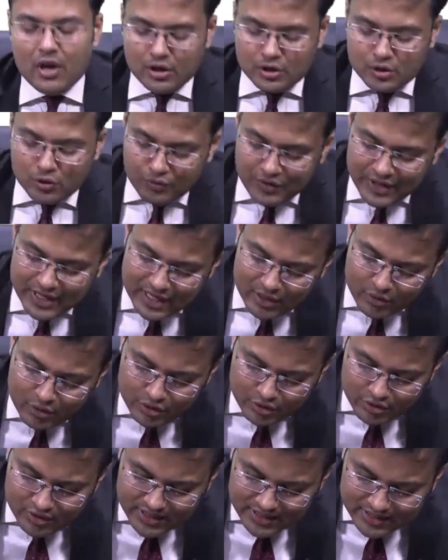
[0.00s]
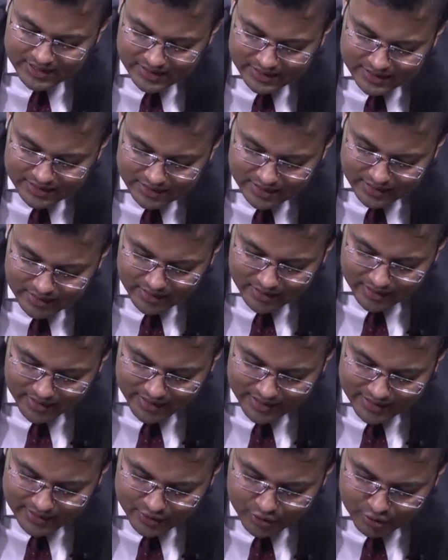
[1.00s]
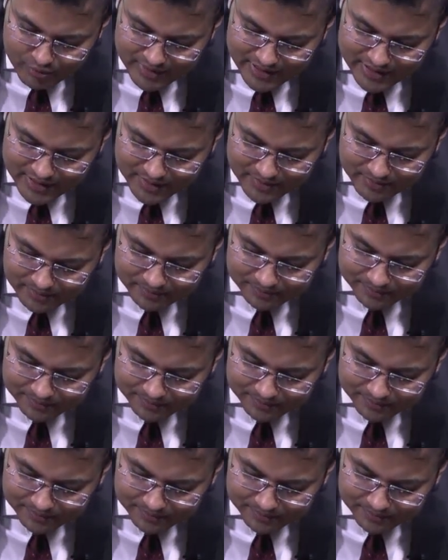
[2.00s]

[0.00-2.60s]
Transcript: So we are going to discuss instruments